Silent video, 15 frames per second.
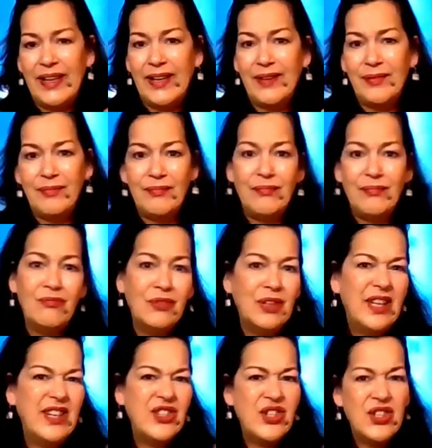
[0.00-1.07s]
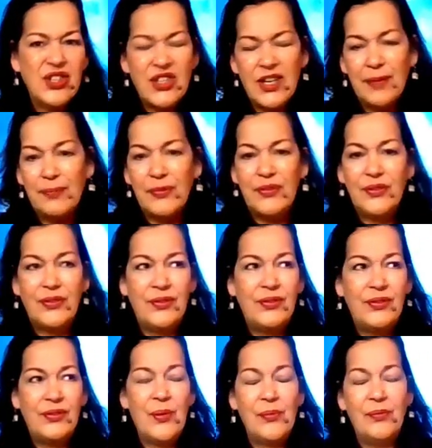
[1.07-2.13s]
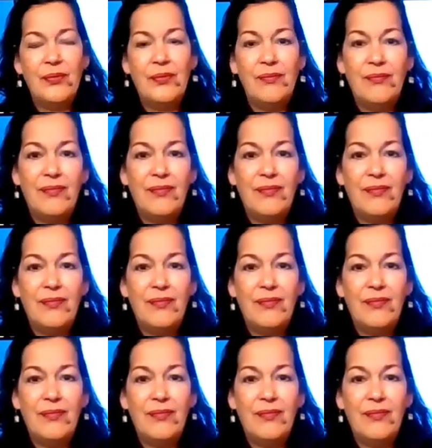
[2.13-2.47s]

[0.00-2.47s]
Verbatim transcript: like relationships don't